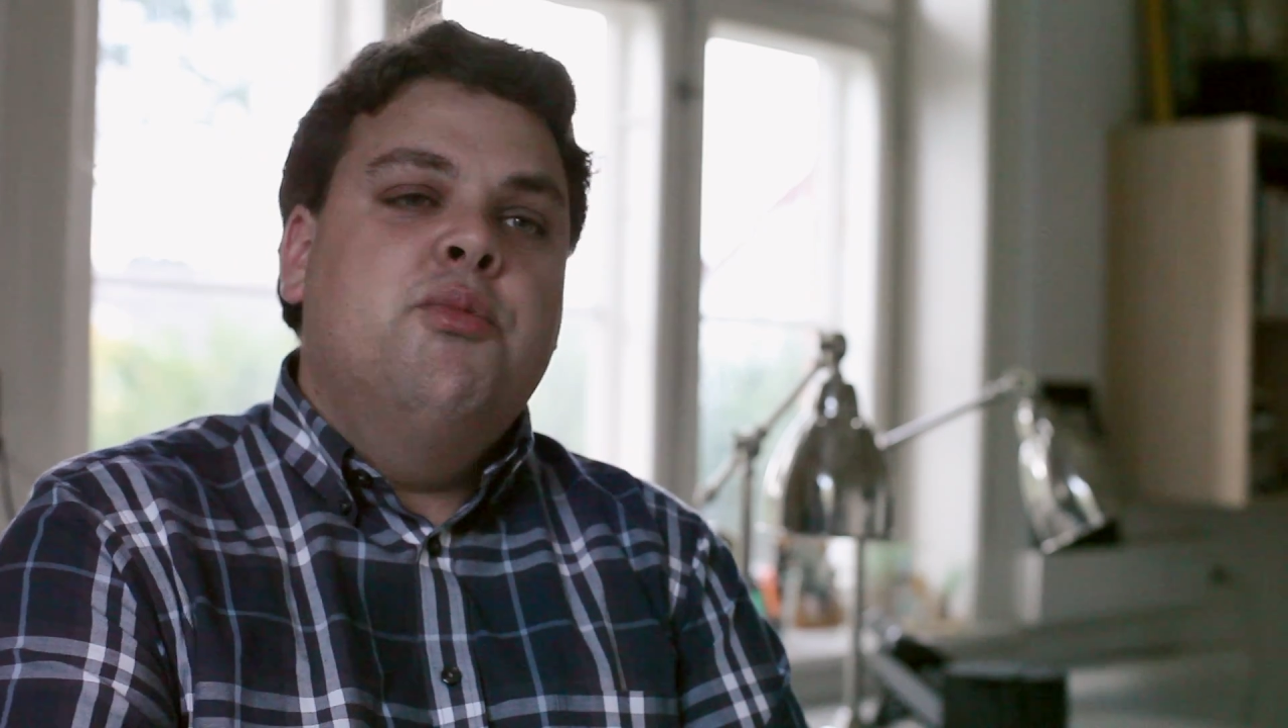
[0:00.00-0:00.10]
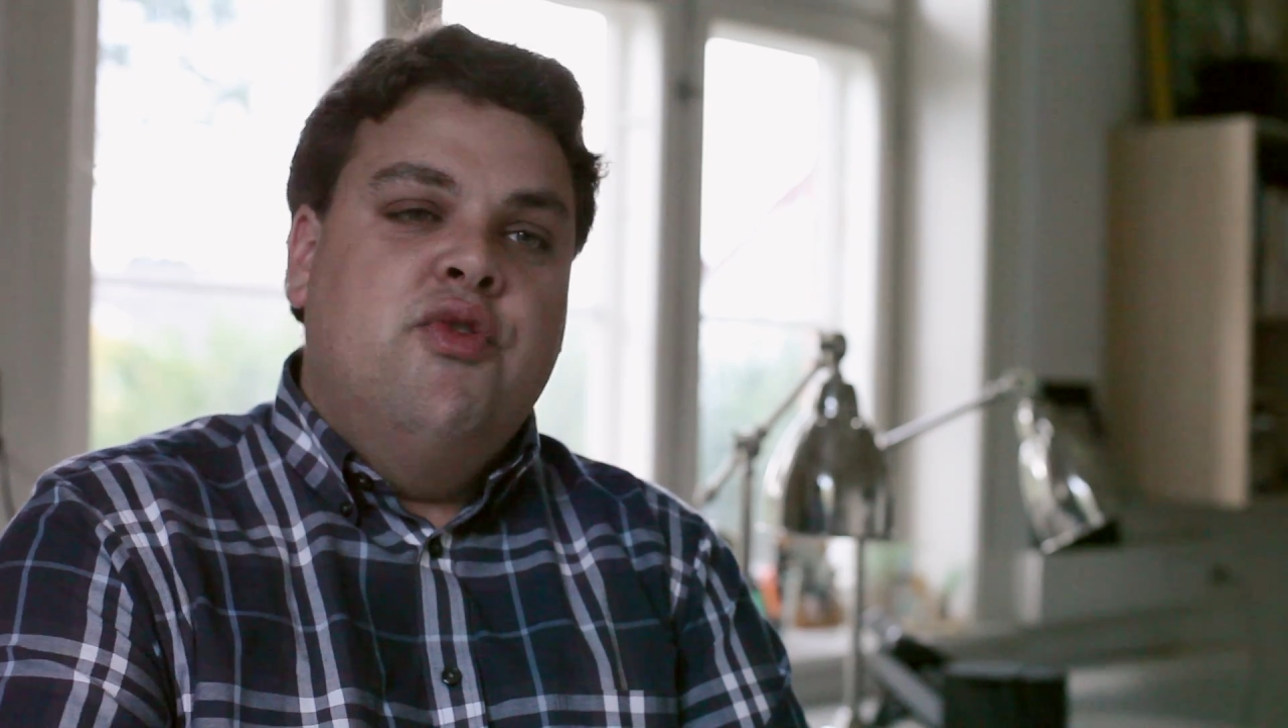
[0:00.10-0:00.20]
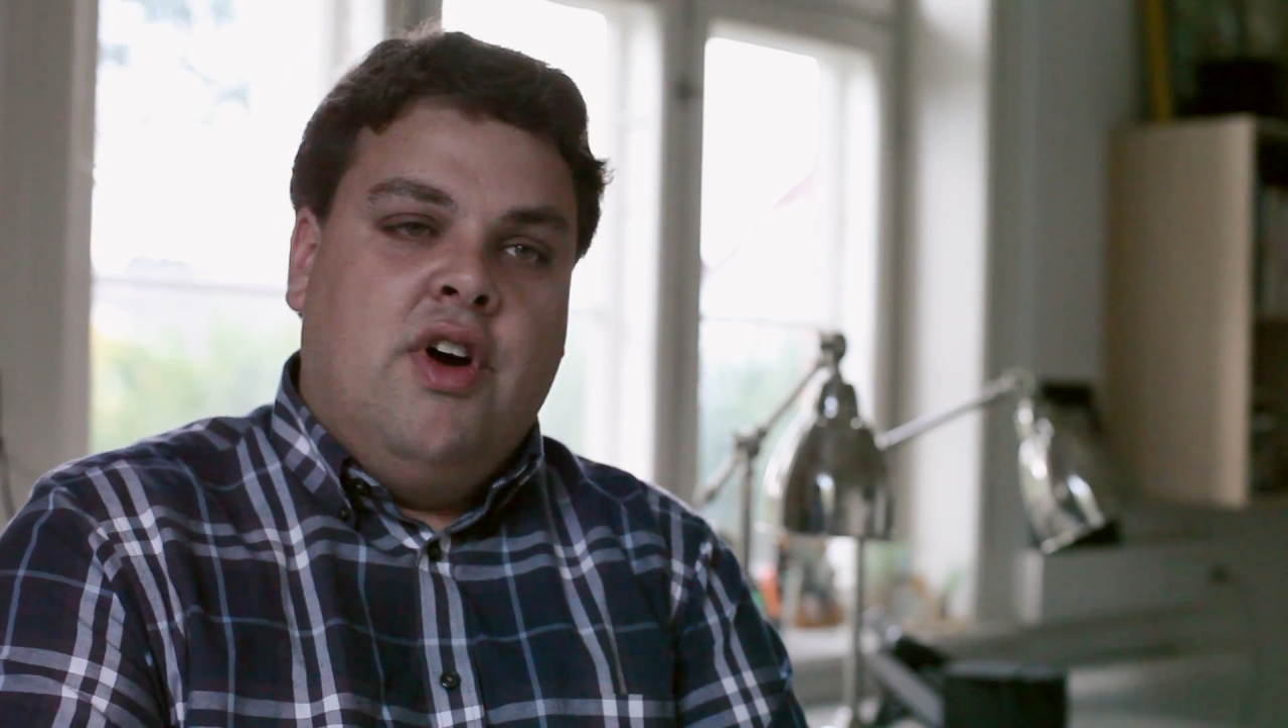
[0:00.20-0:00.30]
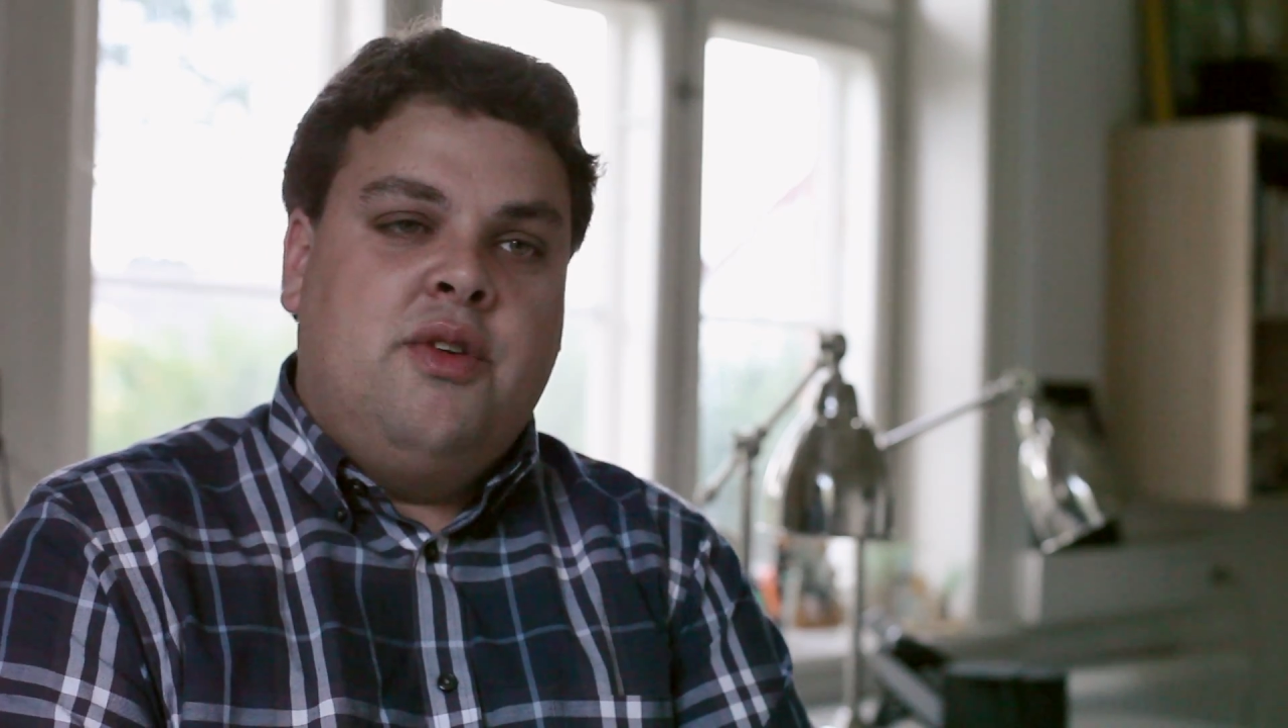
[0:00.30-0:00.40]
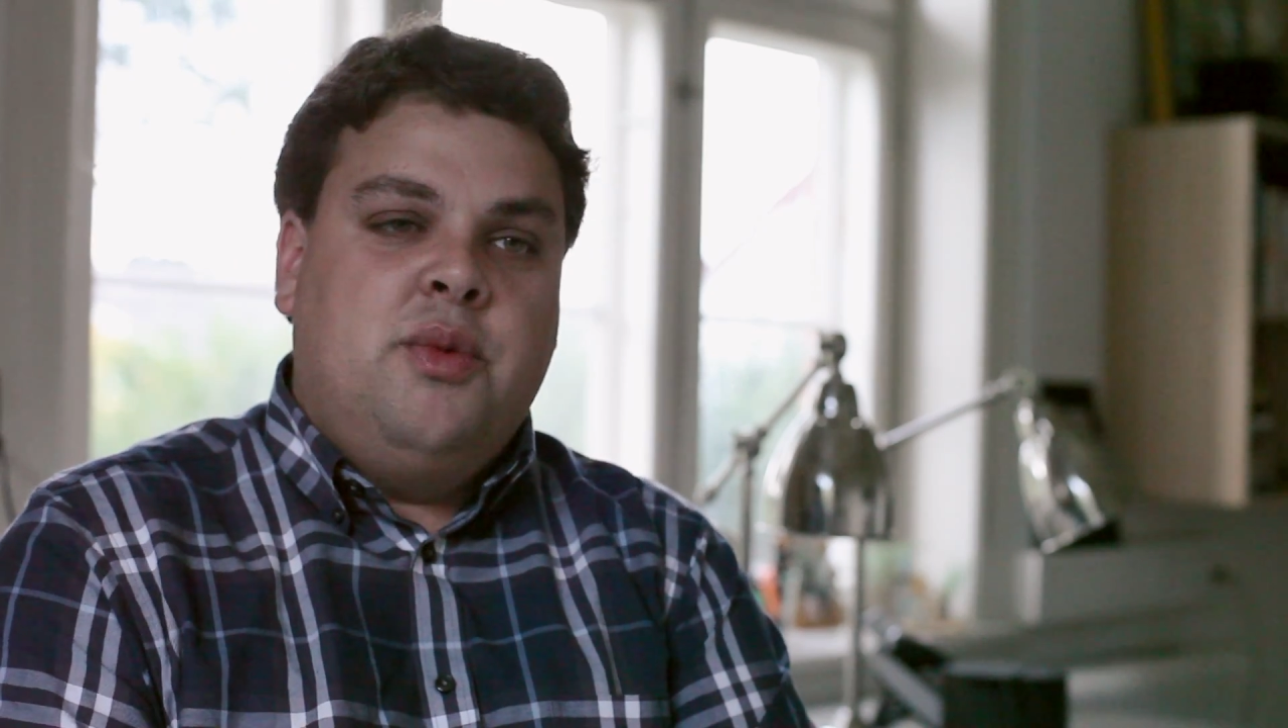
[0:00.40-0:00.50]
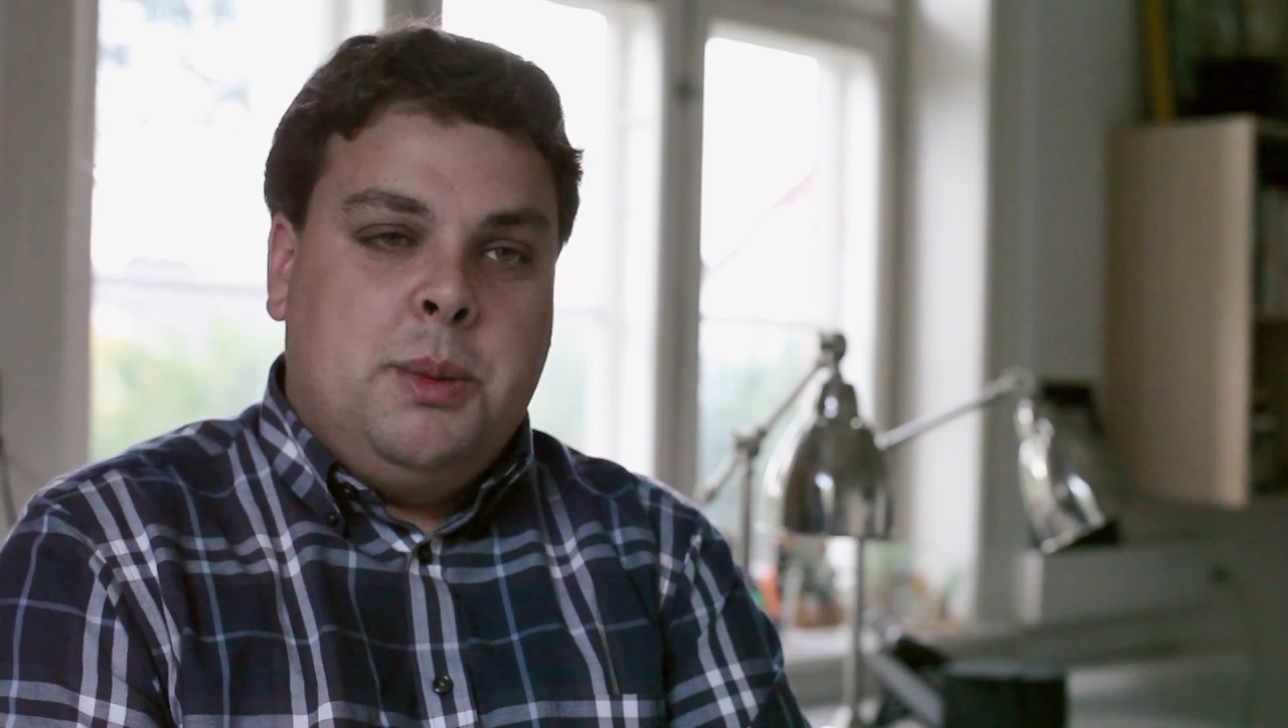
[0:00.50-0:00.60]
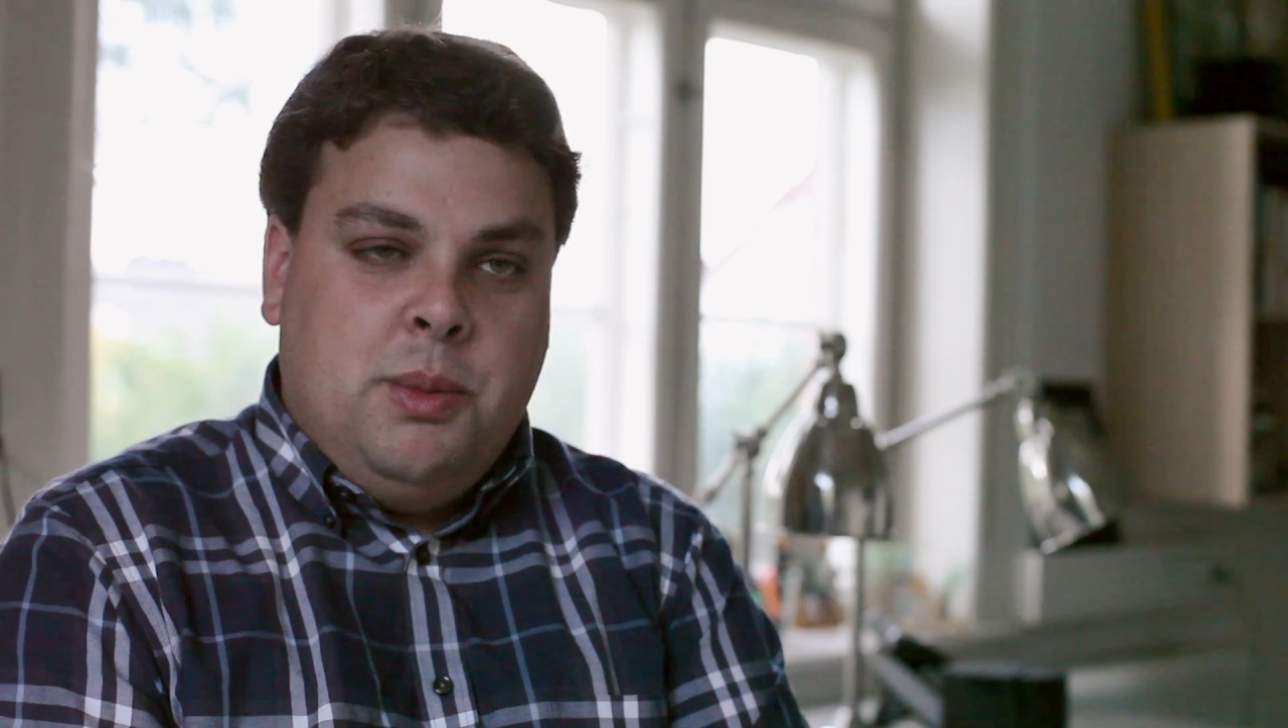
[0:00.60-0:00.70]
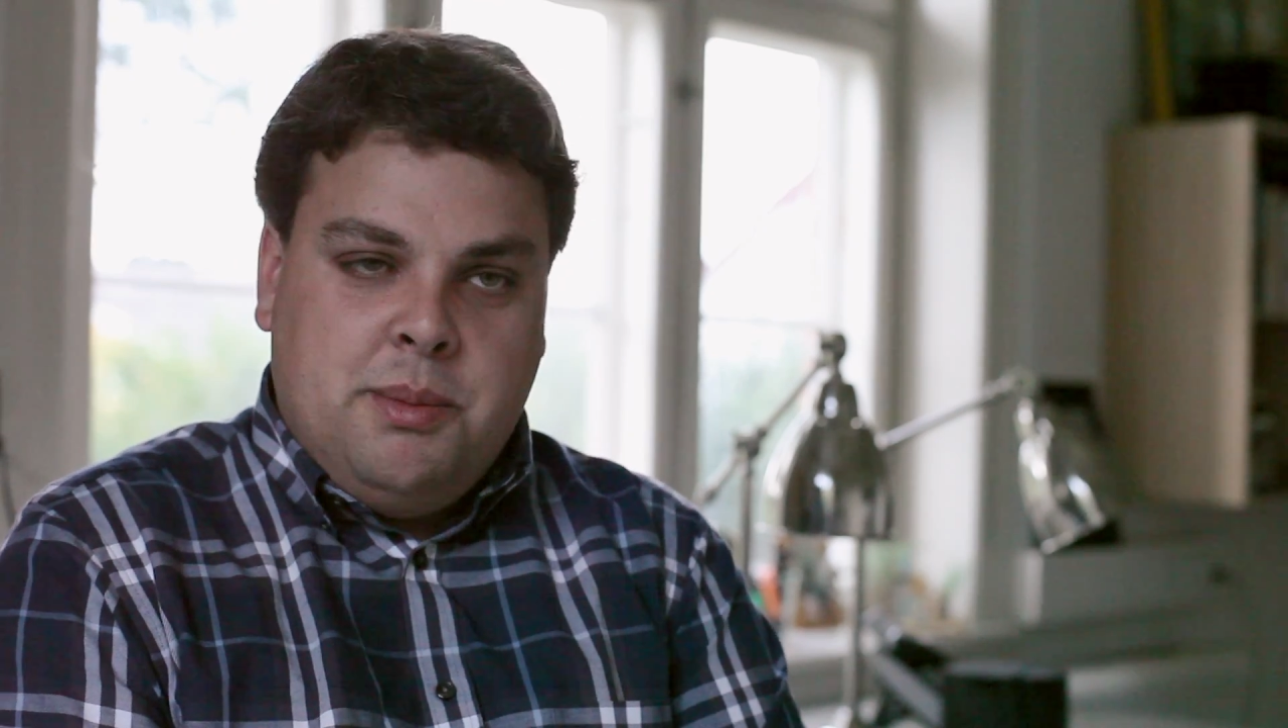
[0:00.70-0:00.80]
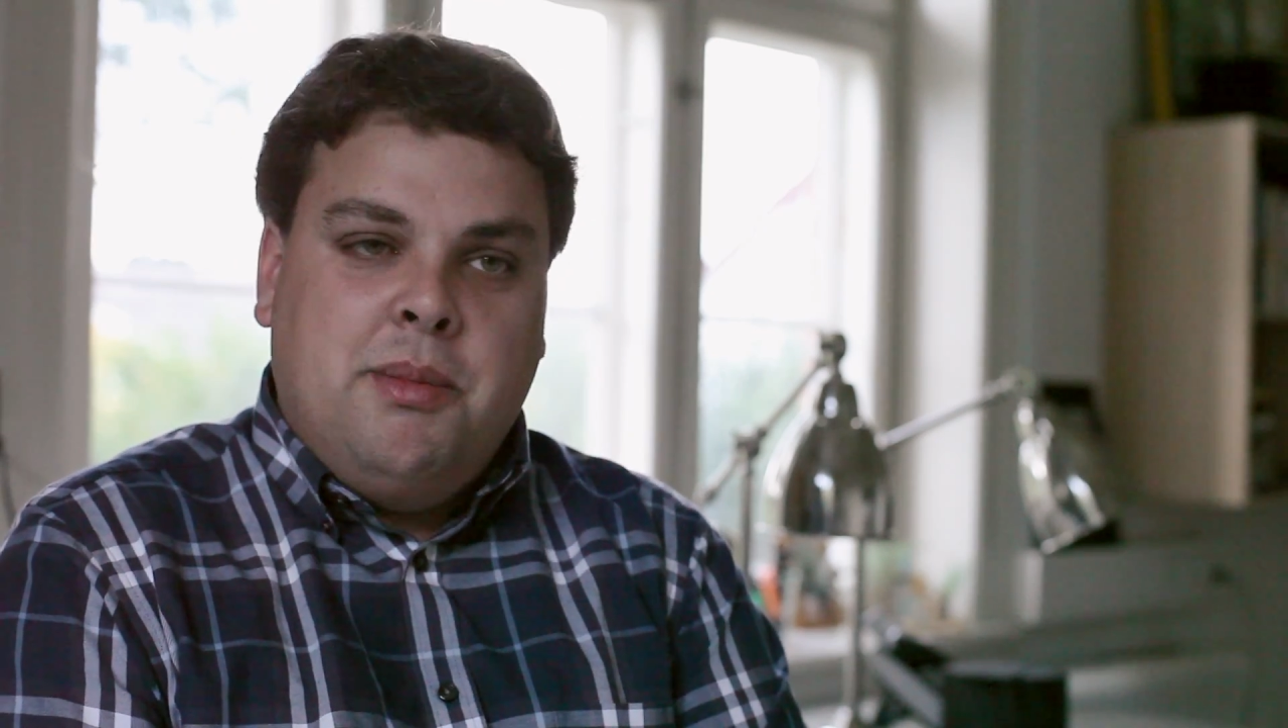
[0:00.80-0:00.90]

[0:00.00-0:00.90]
move on with